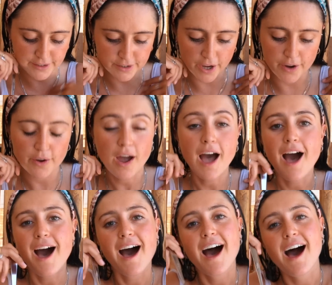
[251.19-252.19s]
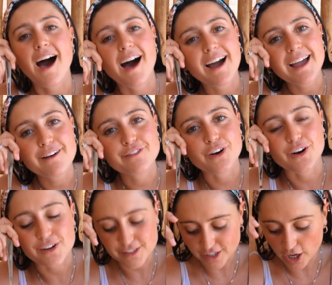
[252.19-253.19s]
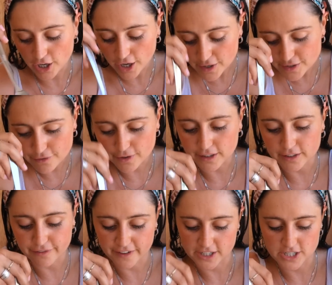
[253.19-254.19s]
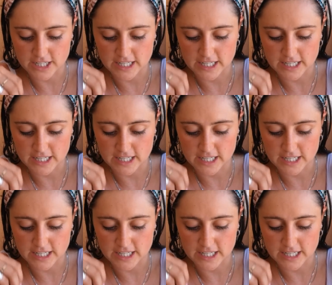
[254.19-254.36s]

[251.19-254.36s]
So, I have got a load of grilled fish